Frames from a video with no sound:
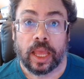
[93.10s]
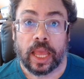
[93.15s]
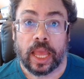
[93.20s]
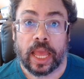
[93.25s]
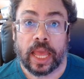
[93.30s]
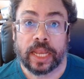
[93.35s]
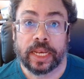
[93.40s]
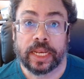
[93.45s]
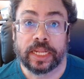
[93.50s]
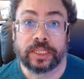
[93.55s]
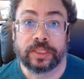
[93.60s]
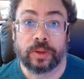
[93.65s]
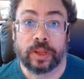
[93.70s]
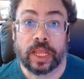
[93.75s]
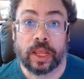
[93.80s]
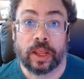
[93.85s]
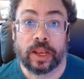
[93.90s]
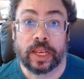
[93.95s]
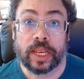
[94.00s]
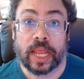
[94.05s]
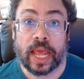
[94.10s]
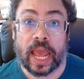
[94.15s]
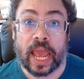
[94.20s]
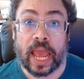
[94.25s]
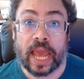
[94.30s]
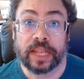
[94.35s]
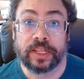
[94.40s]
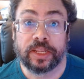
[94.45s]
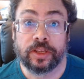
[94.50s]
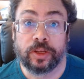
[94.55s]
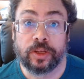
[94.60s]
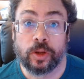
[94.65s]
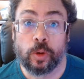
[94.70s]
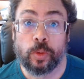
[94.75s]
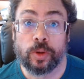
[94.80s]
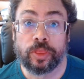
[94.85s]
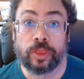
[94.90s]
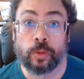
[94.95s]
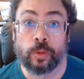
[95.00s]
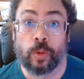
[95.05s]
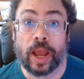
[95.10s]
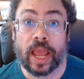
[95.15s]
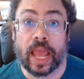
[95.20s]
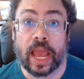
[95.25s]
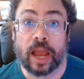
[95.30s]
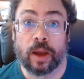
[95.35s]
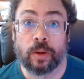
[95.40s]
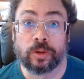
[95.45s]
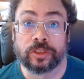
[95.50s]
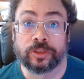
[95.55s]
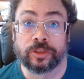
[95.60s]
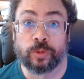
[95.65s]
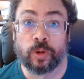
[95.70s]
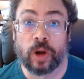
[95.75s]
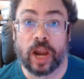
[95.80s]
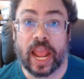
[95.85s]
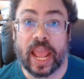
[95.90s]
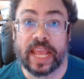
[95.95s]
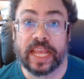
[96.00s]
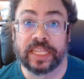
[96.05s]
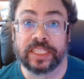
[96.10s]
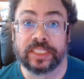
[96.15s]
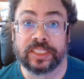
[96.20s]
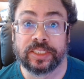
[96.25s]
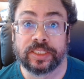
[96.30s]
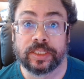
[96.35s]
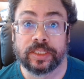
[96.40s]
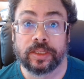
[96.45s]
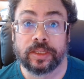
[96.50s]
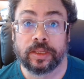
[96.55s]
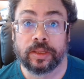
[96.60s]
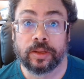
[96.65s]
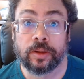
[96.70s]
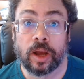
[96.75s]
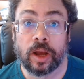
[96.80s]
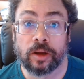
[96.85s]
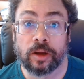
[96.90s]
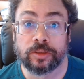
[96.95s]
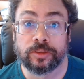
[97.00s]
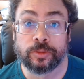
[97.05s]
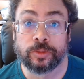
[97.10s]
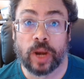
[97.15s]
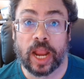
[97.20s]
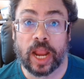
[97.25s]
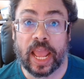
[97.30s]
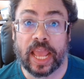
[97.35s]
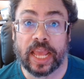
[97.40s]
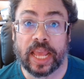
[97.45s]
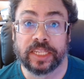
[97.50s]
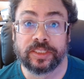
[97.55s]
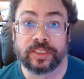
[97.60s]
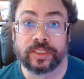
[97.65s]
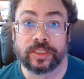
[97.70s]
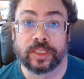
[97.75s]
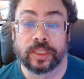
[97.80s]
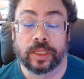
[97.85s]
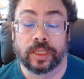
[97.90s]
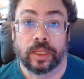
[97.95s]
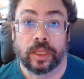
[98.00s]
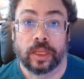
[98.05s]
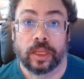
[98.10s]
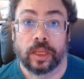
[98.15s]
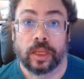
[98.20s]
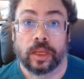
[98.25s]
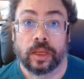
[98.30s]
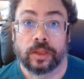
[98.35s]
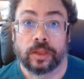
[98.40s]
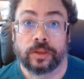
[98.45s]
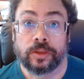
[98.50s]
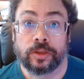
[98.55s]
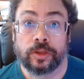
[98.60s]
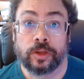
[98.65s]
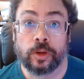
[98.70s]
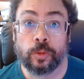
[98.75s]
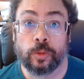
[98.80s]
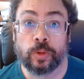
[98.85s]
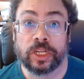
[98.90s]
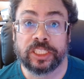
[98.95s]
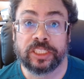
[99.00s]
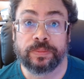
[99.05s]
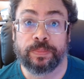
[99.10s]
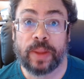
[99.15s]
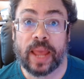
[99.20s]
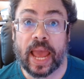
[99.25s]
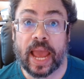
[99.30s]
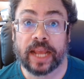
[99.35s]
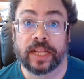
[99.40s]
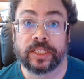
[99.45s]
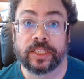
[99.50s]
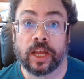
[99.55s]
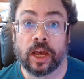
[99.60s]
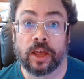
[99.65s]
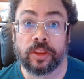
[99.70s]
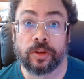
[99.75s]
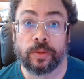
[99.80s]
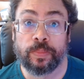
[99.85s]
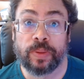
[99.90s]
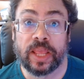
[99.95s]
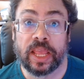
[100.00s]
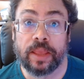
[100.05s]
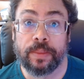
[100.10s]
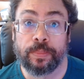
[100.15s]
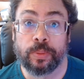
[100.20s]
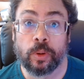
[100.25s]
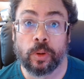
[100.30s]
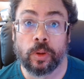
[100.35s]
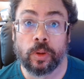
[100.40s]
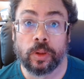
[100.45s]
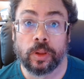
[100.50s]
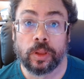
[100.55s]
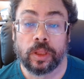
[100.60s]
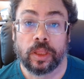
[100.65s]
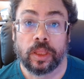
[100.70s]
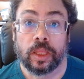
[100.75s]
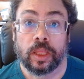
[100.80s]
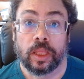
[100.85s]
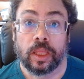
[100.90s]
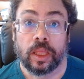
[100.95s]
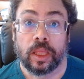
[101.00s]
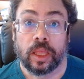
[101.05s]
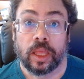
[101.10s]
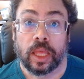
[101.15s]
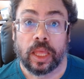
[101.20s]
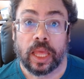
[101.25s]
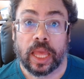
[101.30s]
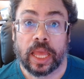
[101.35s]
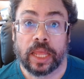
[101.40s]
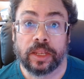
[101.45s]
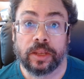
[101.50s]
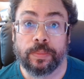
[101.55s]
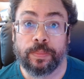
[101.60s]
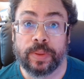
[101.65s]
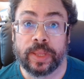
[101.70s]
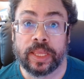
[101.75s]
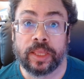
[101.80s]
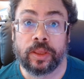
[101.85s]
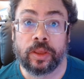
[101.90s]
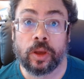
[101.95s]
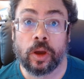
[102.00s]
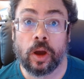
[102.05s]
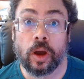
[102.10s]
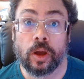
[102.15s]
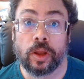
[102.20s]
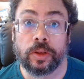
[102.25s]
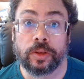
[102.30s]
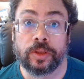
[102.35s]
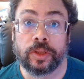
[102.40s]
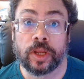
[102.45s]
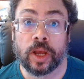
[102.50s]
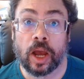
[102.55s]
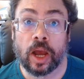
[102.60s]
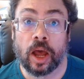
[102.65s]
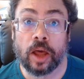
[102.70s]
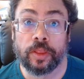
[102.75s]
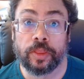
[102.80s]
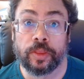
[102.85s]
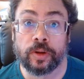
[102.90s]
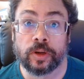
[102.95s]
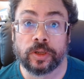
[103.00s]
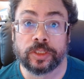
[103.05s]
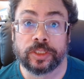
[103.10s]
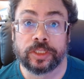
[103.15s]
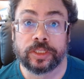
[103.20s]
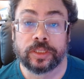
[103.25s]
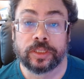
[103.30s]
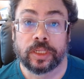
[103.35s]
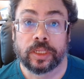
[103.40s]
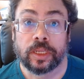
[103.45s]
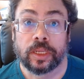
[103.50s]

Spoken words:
And it had to do with the way I was raised. I was raised to respect other people and to be good to others,